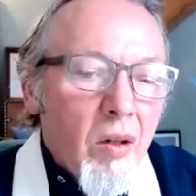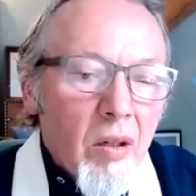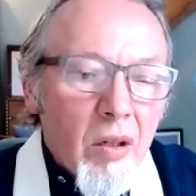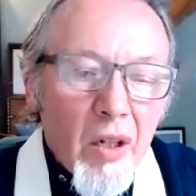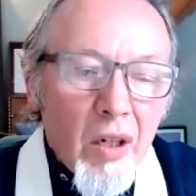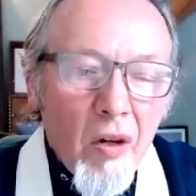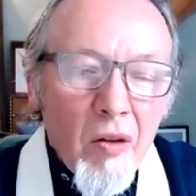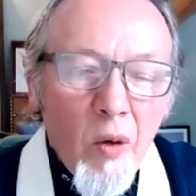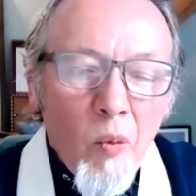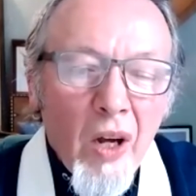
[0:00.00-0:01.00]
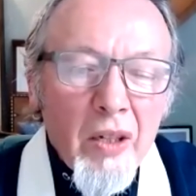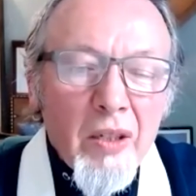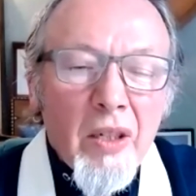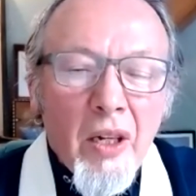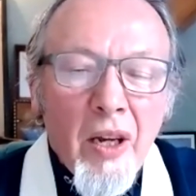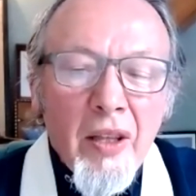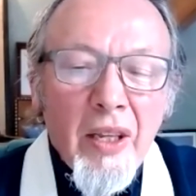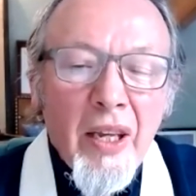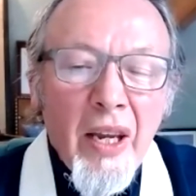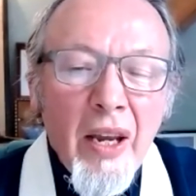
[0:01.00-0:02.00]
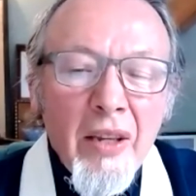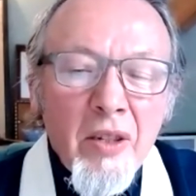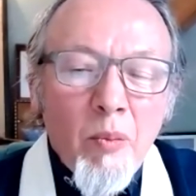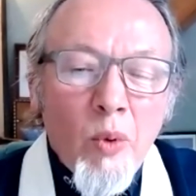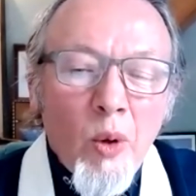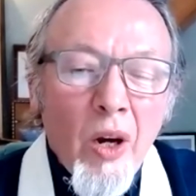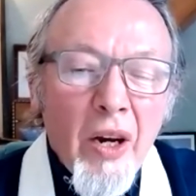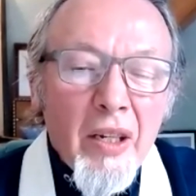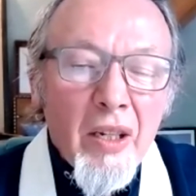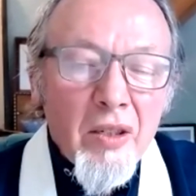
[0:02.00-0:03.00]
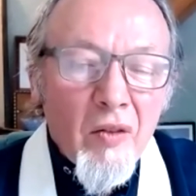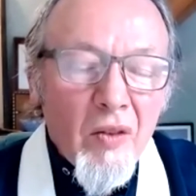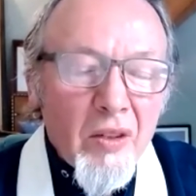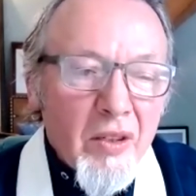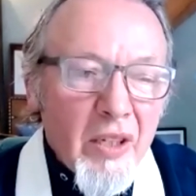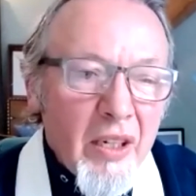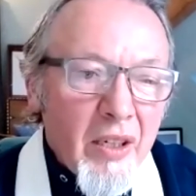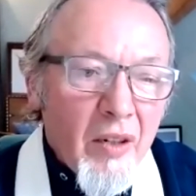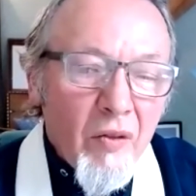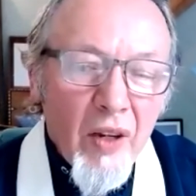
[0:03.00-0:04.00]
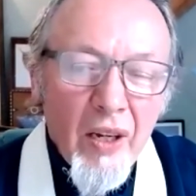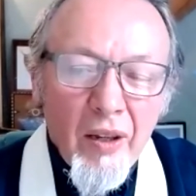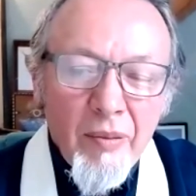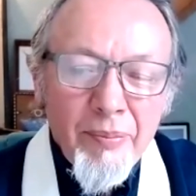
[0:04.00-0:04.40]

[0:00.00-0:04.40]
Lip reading: can only wonder at the ease and brightness of the seated figure,